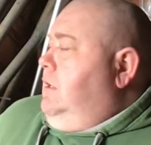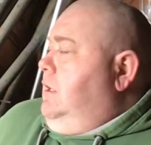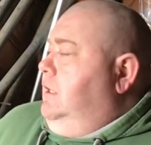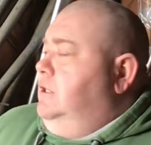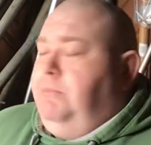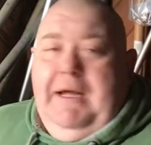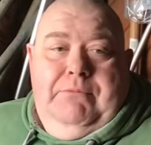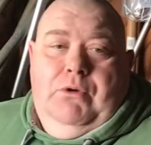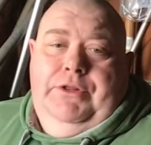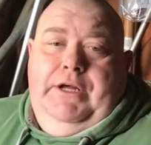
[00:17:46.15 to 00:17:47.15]
I'll
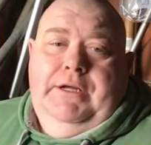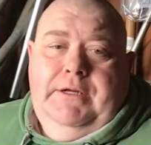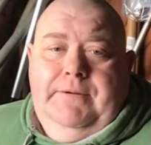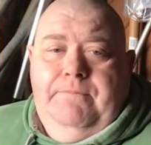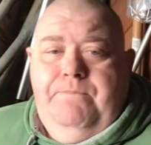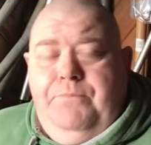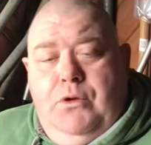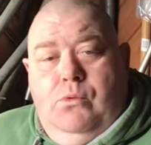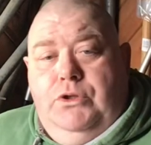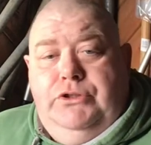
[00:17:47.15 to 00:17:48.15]
explain what the
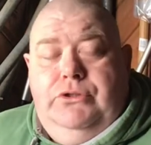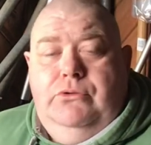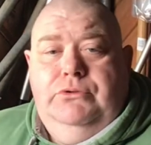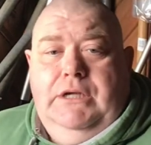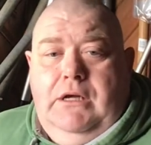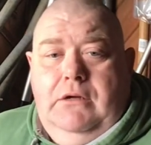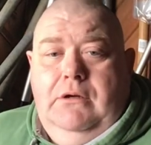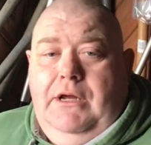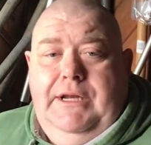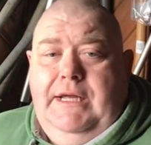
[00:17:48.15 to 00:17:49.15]
tools are
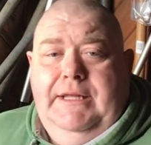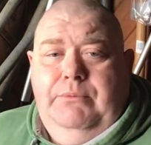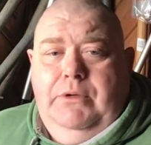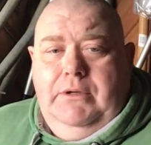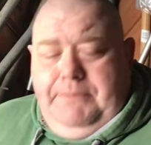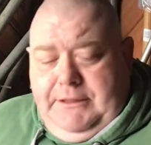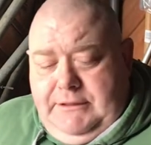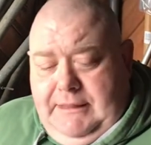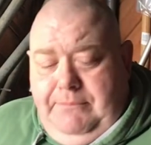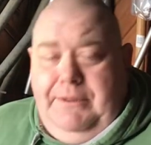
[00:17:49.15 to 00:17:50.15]
and how they work, because
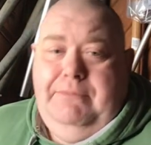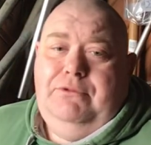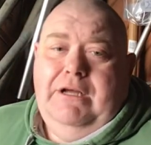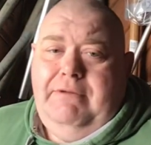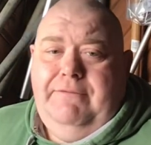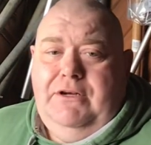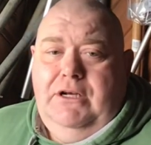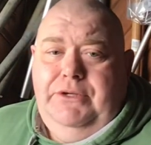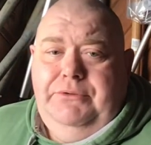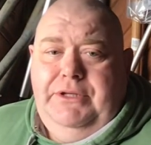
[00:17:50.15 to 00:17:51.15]
some people don't have a
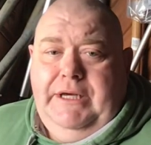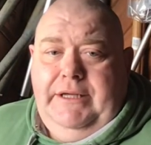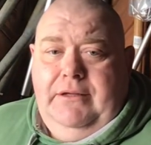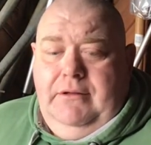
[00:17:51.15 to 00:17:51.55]
clue, do they?